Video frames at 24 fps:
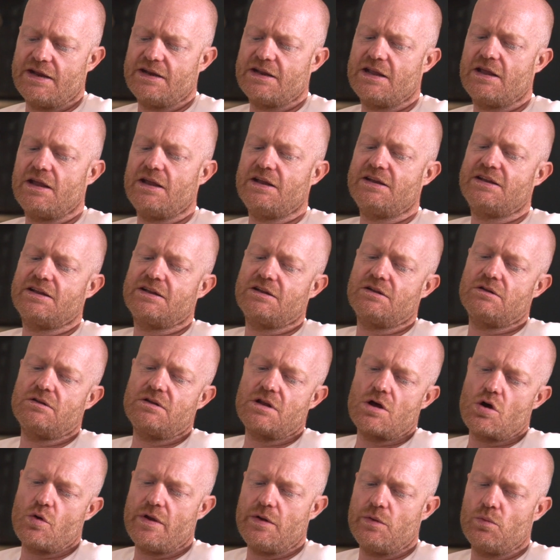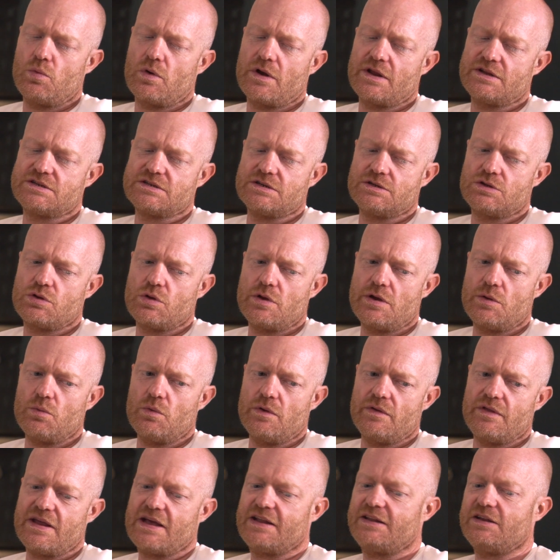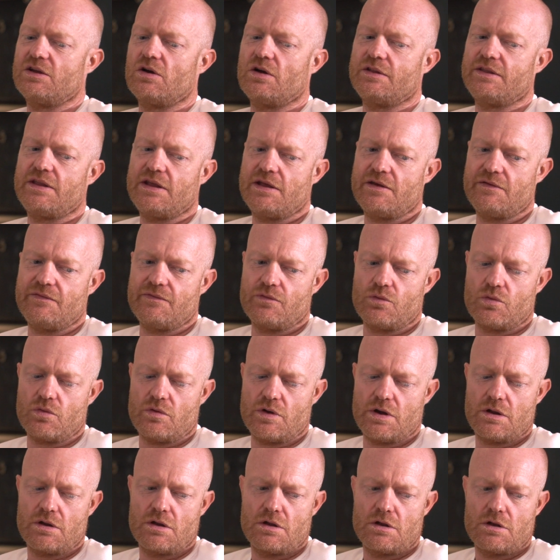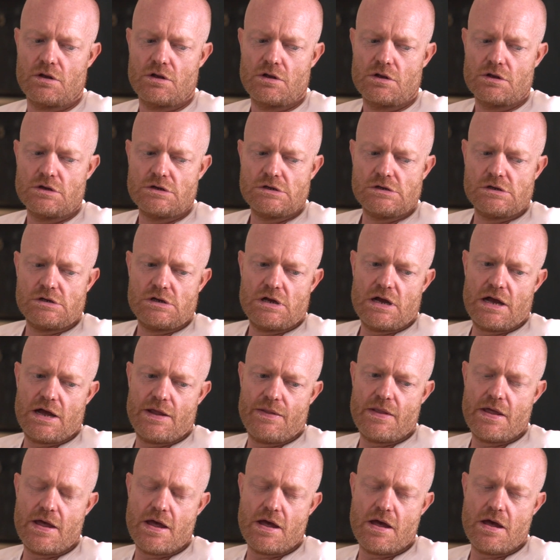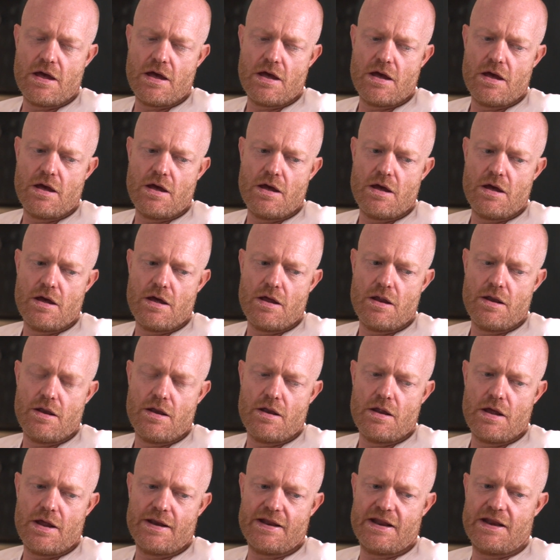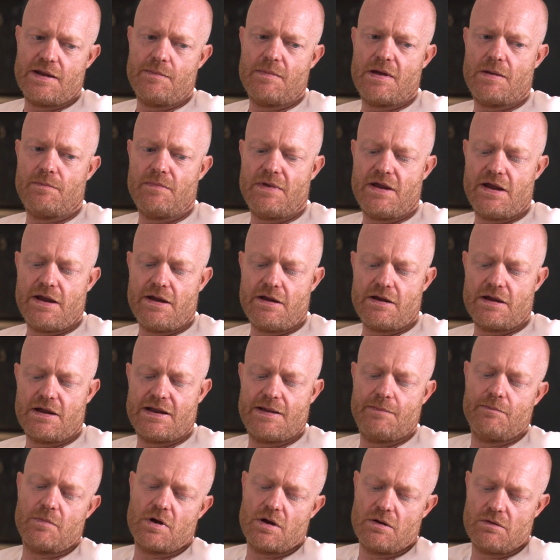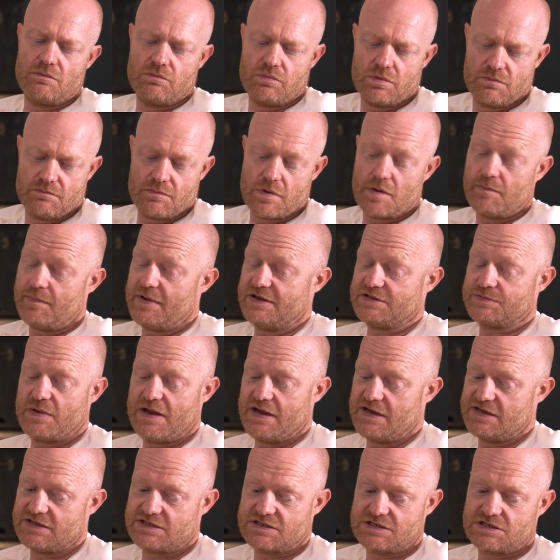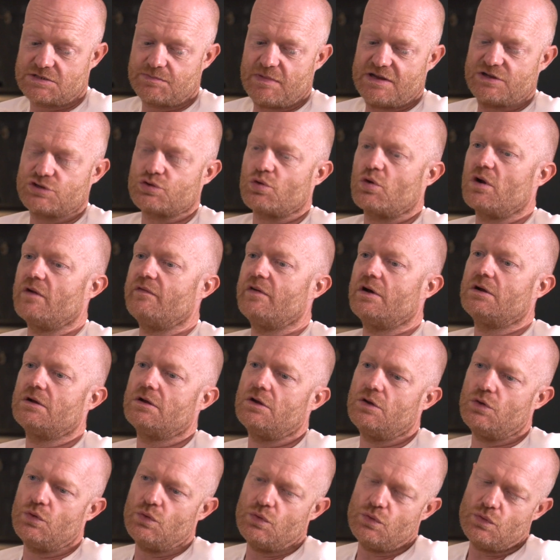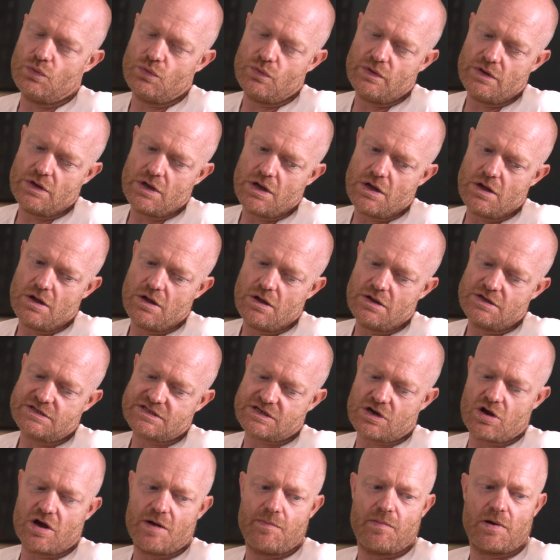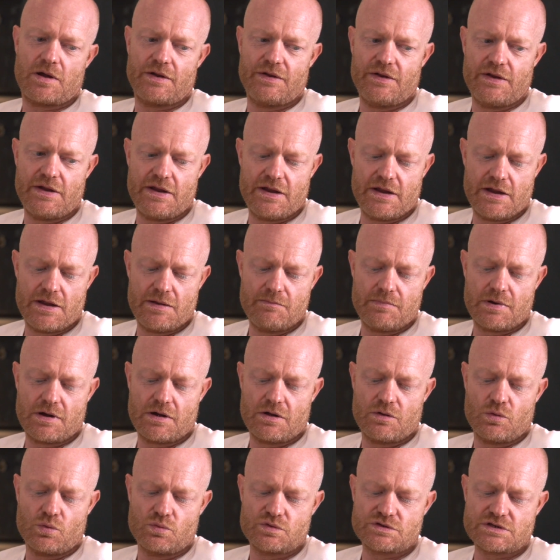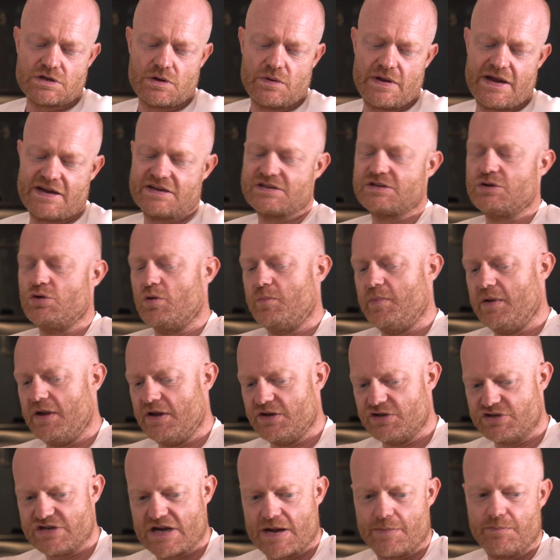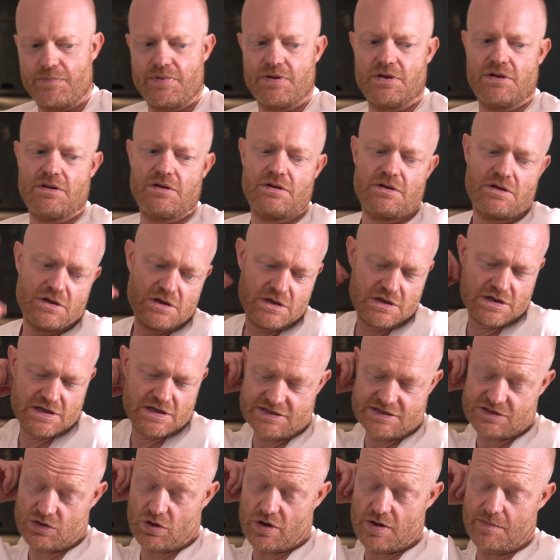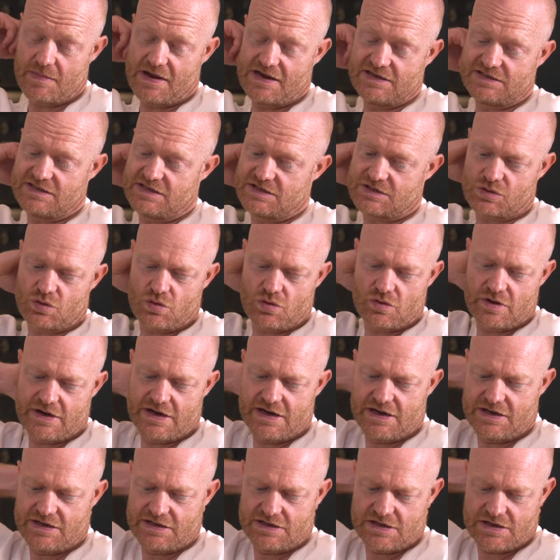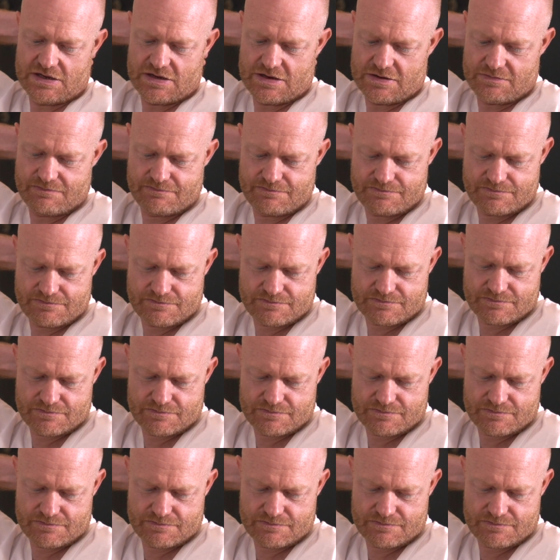And he didn't know who he wanted to do it with. He had the idea for it. And then he met me. And then my best mate is Spencer Oliver, who Sky pundit, but also ex-European champion. He's got an amazing story. He